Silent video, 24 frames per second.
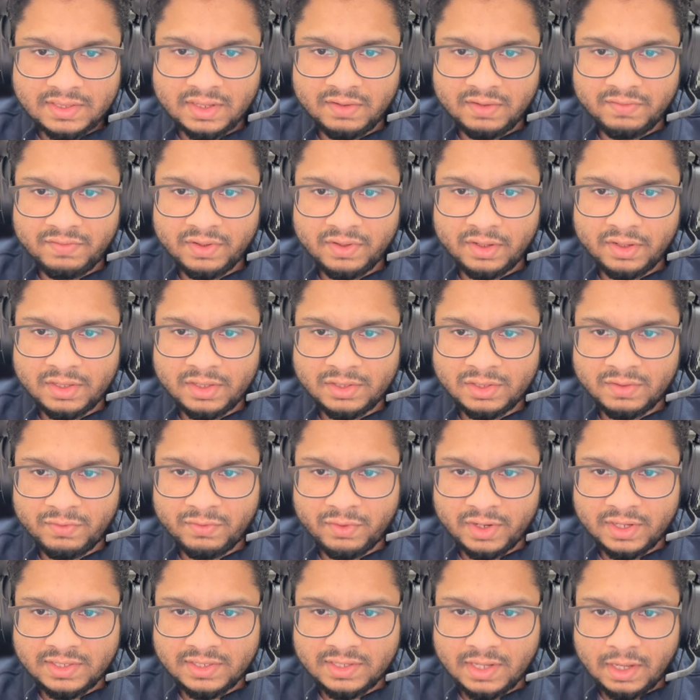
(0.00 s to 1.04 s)
configuration,
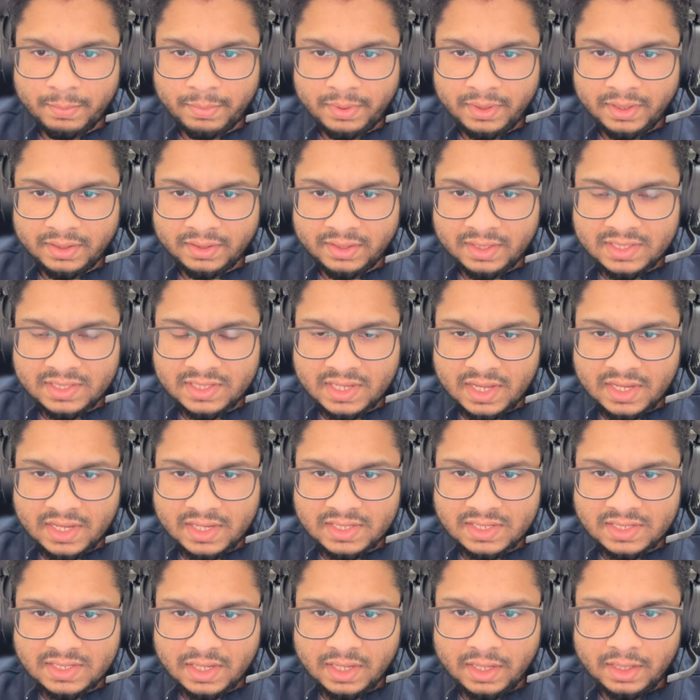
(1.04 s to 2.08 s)
for example, in this
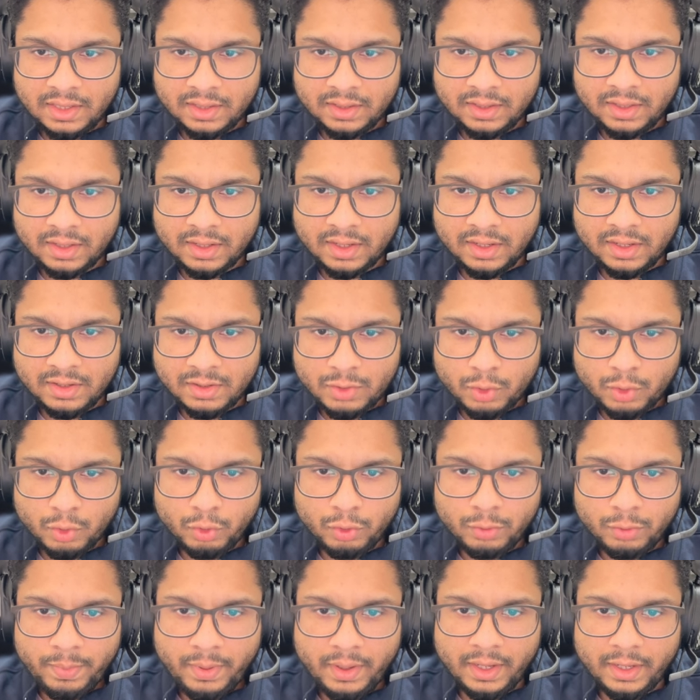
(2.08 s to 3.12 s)
case, in the
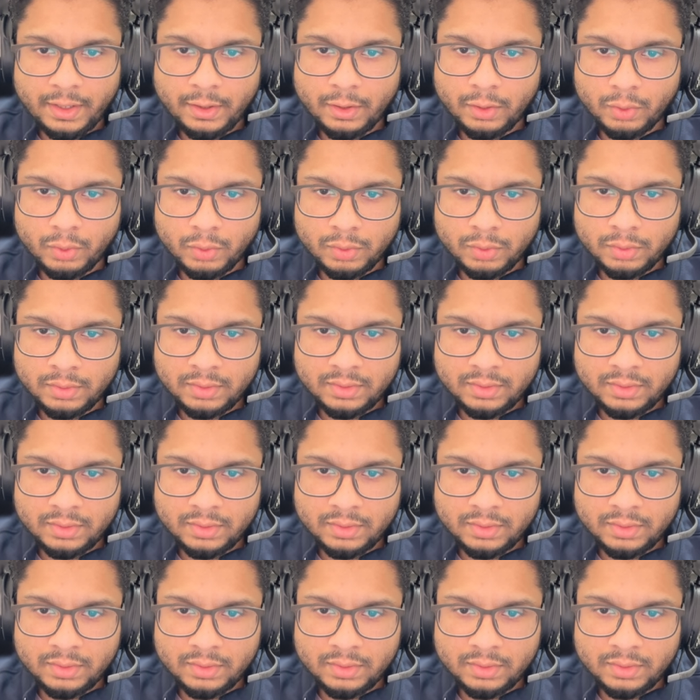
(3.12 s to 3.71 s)
control plane node,